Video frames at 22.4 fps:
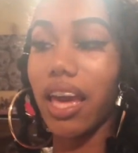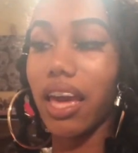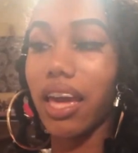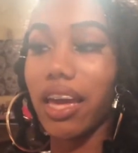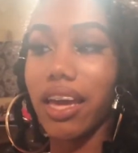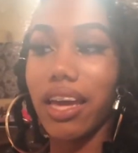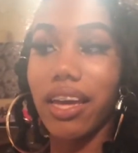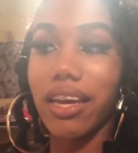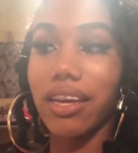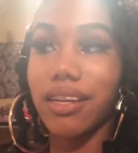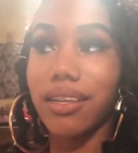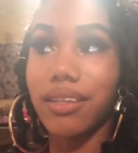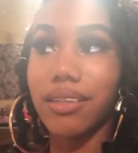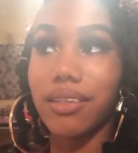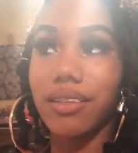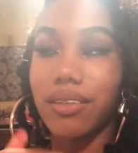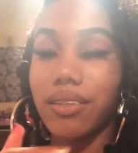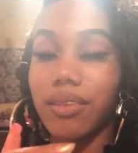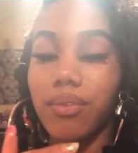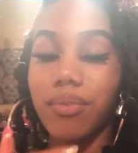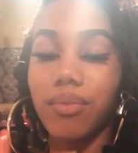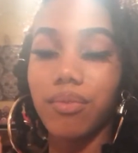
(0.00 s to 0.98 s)

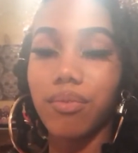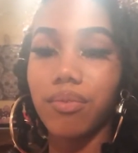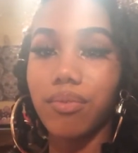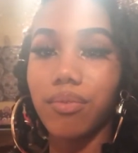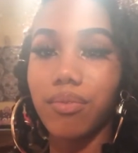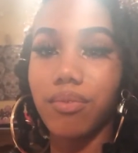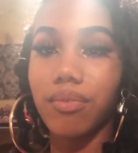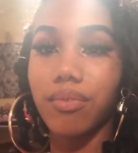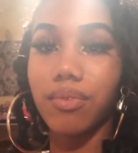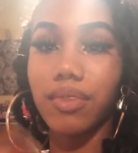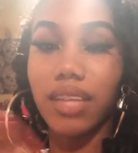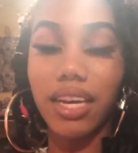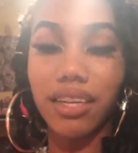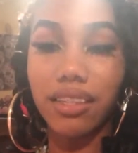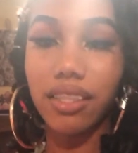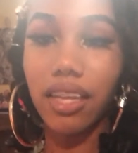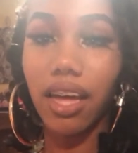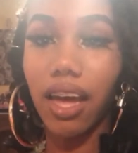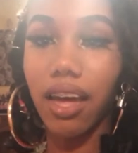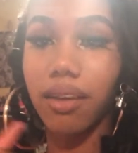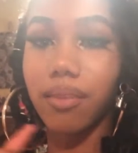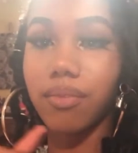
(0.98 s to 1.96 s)
And that's
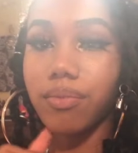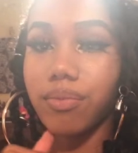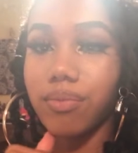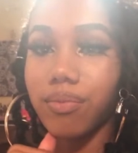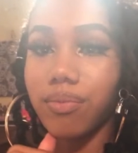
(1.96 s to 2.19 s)
that.